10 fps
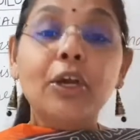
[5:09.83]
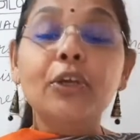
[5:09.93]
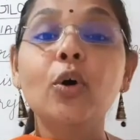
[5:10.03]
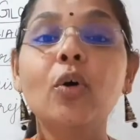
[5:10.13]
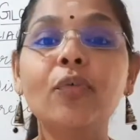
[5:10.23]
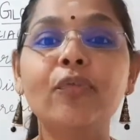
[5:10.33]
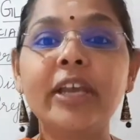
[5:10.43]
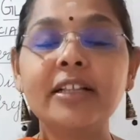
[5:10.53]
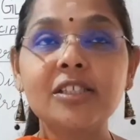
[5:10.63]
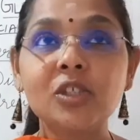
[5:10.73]
You
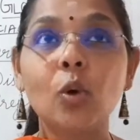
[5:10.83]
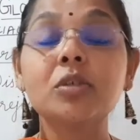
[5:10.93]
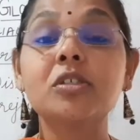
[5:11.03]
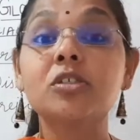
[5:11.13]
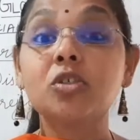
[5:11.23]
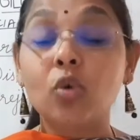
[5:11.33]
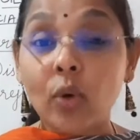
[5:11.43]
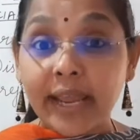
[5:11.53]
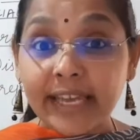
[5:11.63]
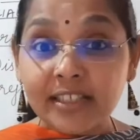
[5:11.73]
feel so
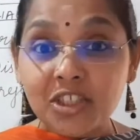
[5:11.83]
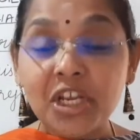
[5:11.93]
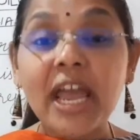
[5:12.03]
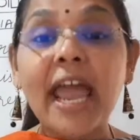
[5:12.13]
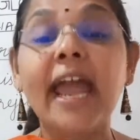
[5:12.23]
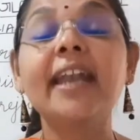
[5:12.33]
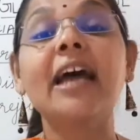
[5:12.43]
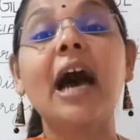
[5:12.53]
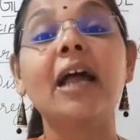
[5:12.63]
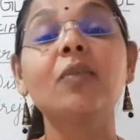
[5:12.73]
strange and
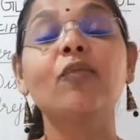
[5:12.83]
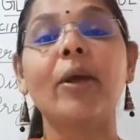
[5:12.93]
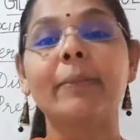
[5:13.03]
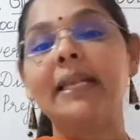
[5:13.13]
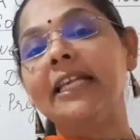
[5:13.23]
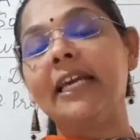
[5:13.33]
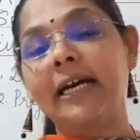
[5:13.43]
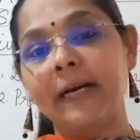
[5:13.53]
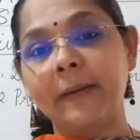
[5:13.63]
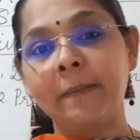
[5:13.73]

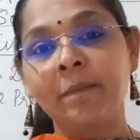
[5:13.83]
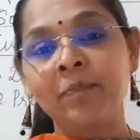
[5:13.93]
unfamiliar.